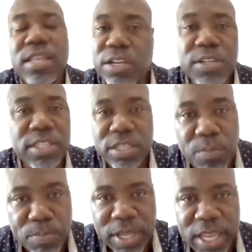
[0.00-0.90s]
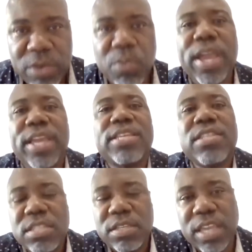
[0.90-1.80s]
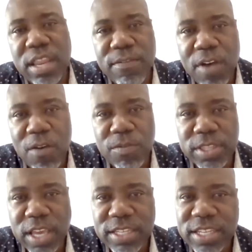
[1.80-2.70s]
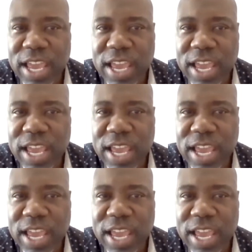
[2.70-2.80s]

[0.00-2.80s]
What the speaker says: there's still plenty of ways to get involved with us.